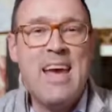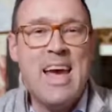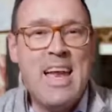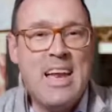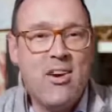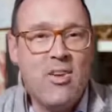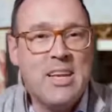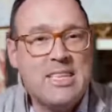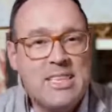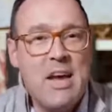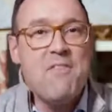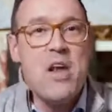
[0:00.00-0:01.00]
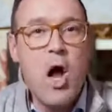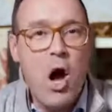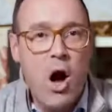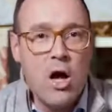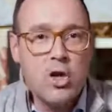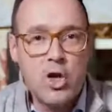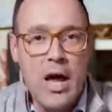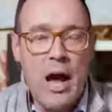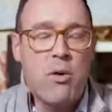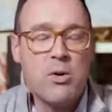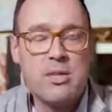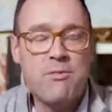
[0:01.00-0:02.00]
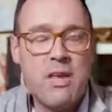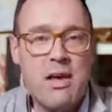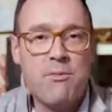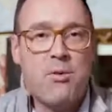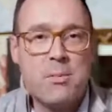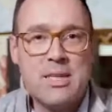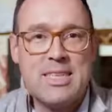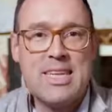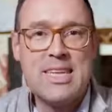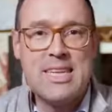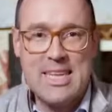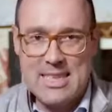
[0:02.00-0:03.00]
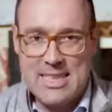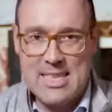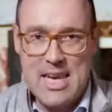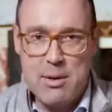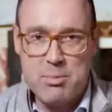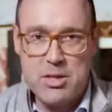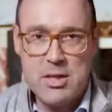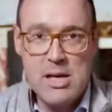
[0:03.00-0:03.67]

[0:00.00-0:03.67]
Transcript: and nearly 700 hours of the infamous Nixon tapes.